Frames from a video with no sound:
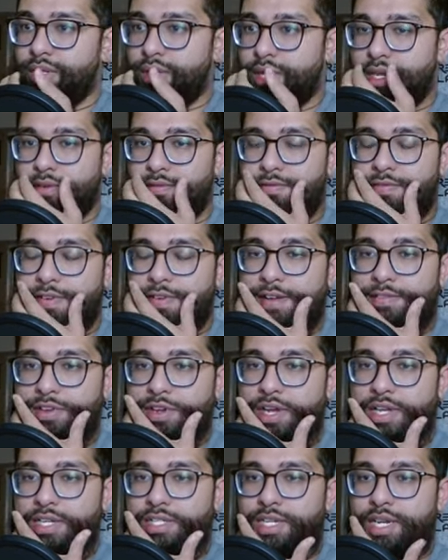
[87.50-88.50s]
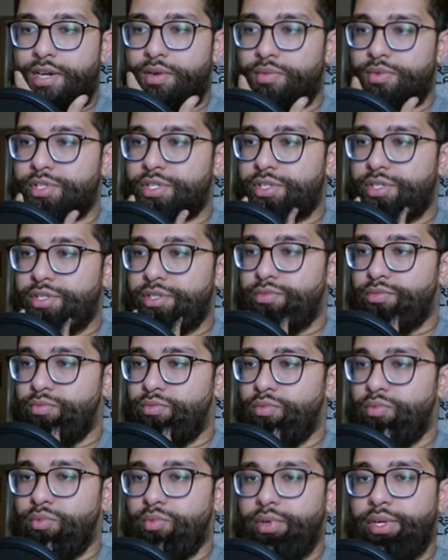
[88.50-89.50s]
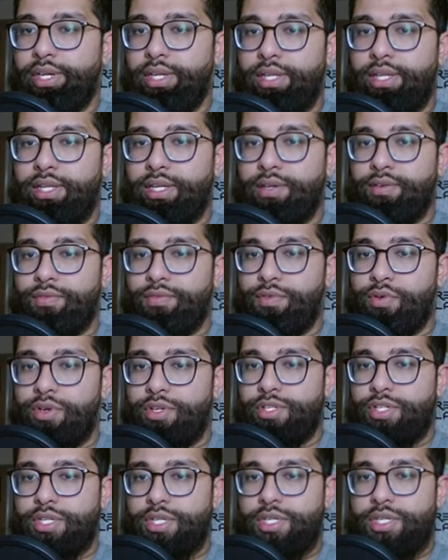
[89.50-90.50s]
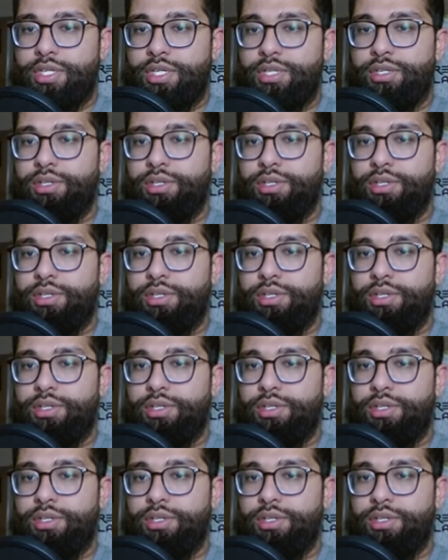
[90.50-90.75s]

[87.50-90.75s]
Got a five cost out, which is really unfortunate.